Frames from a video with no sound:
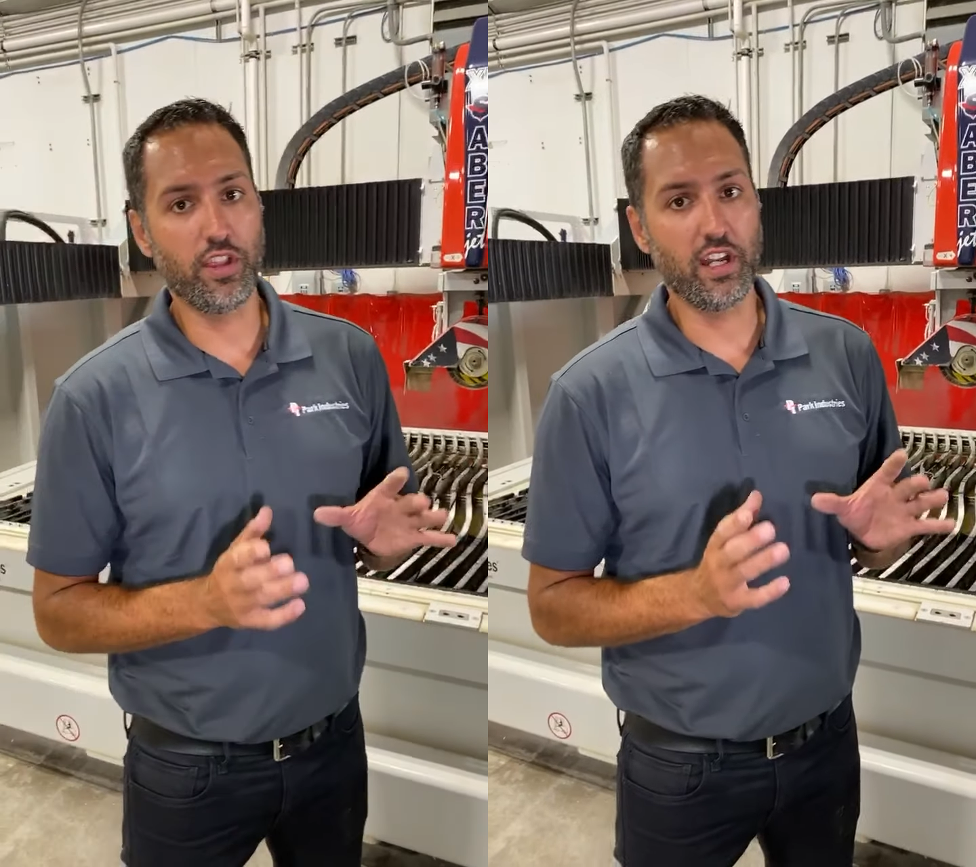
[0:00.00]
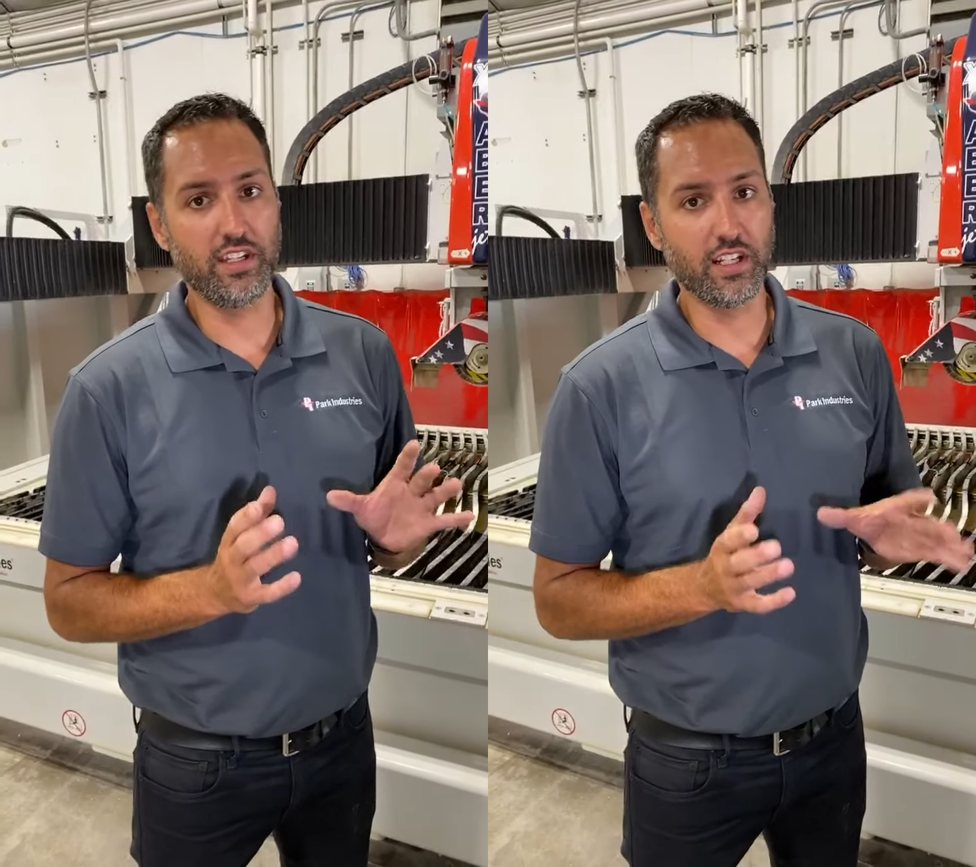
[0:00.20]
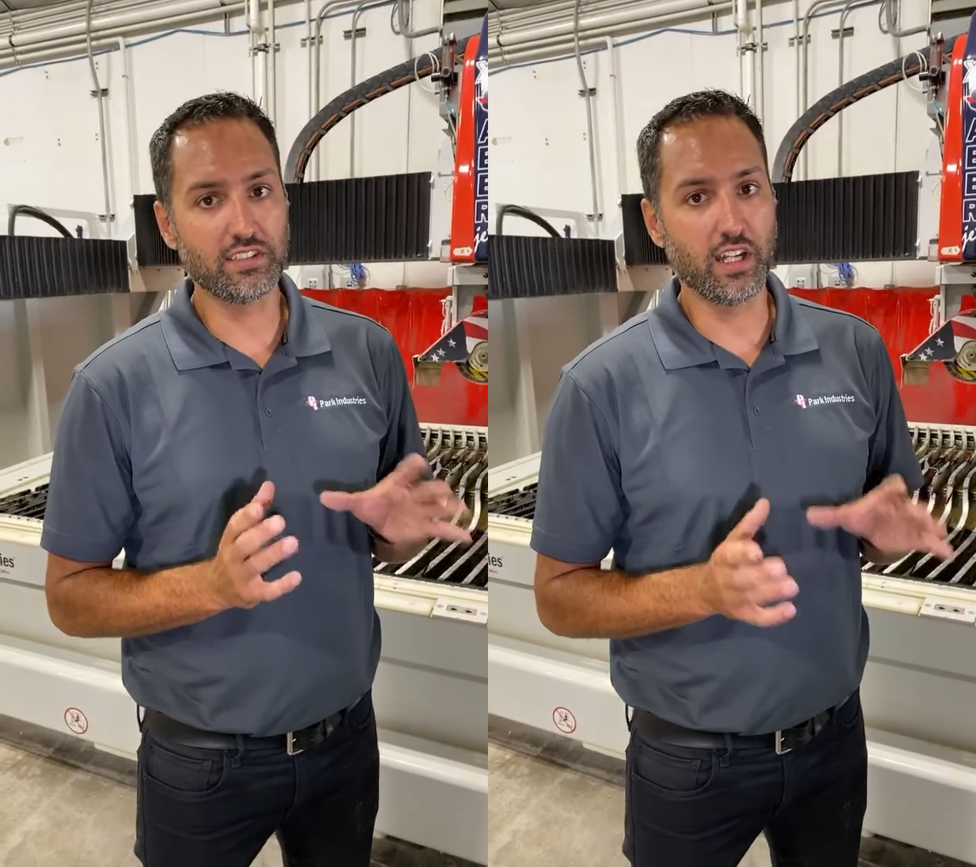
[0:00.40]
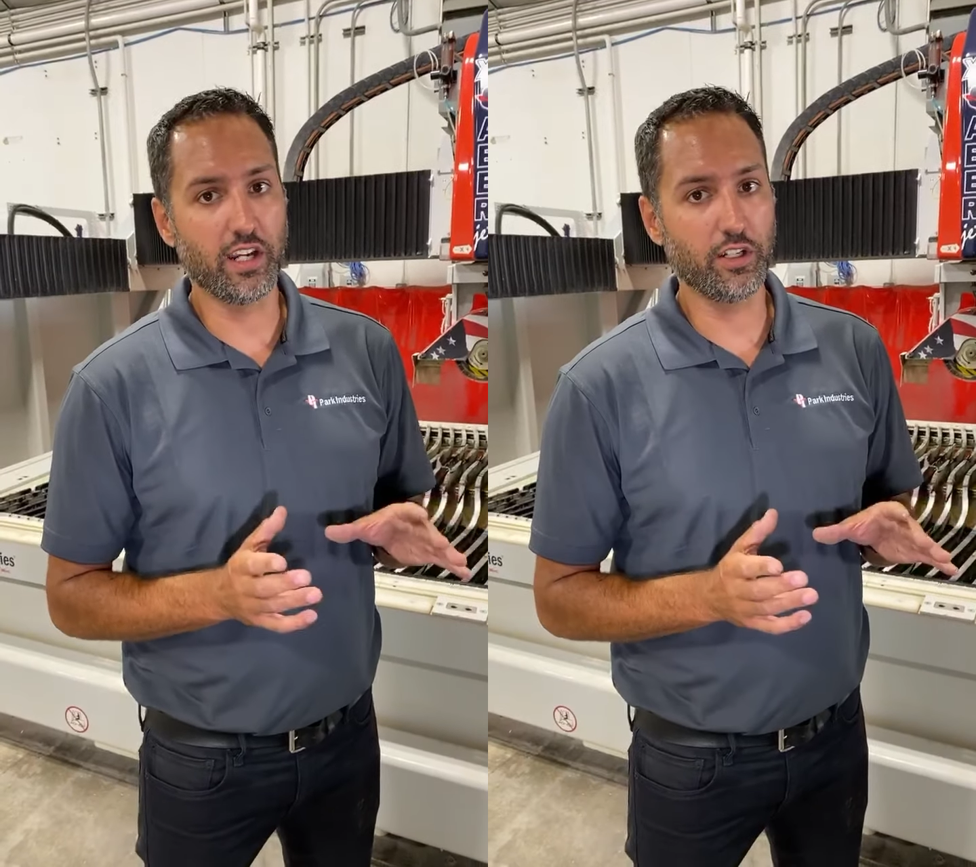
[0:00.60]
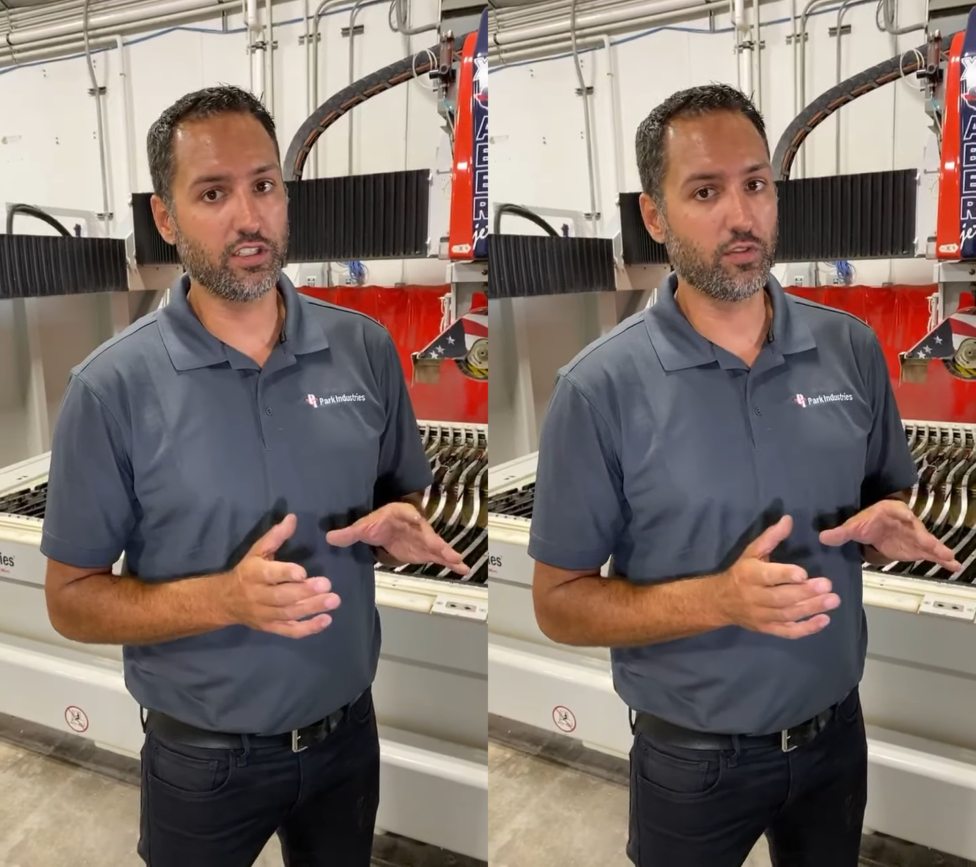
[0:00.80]
that it does not
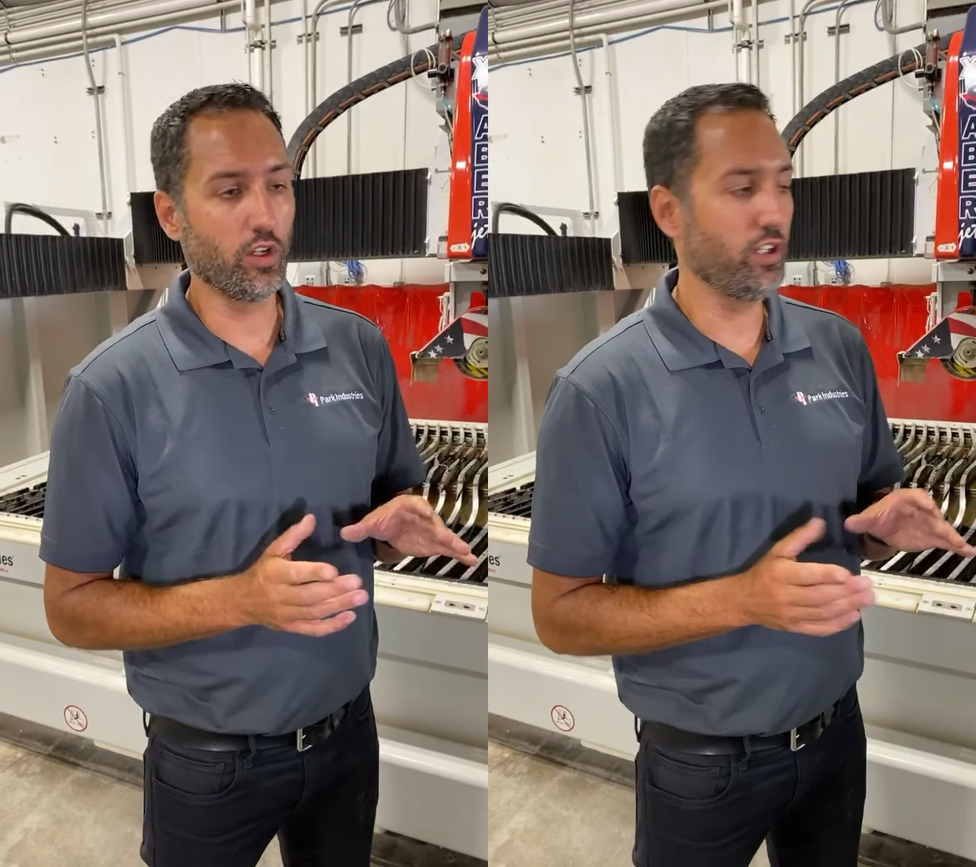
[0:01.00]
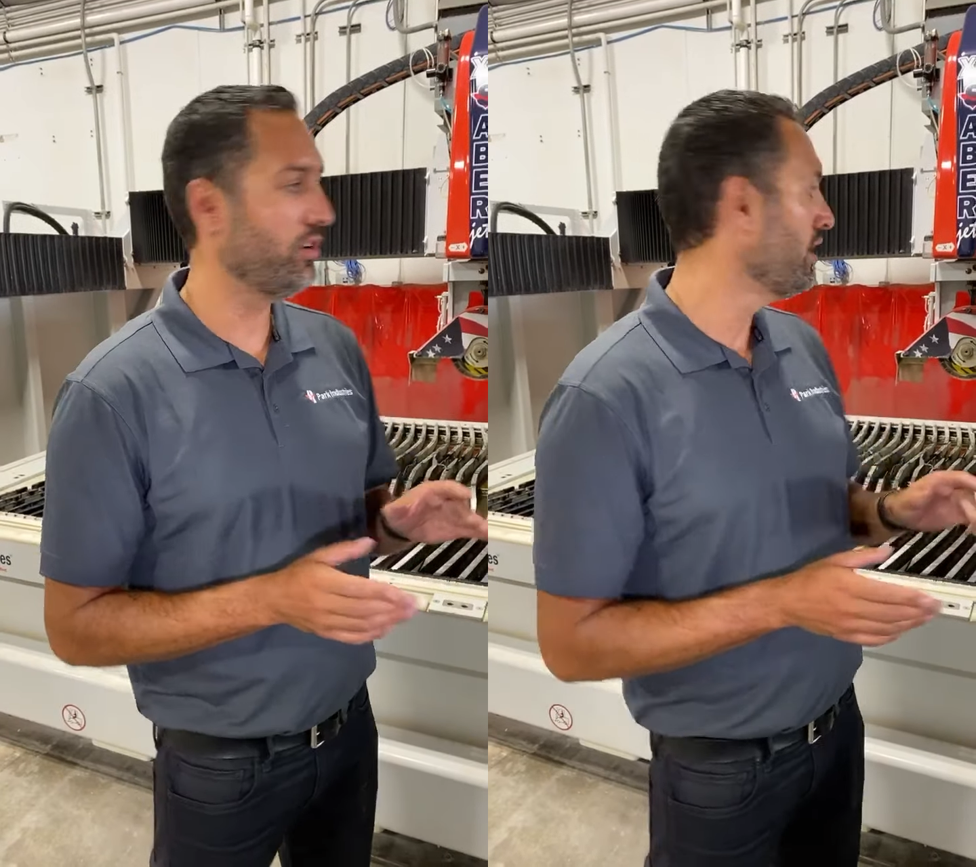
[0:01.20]
grease for you